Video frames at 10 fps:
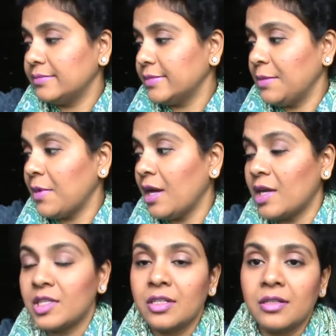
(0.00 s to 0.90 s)
in my
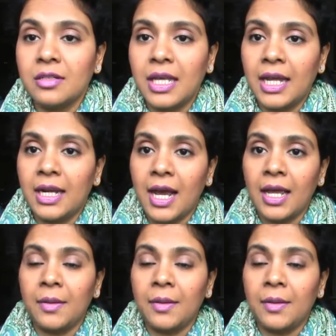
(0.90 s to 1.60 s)
arsenal and I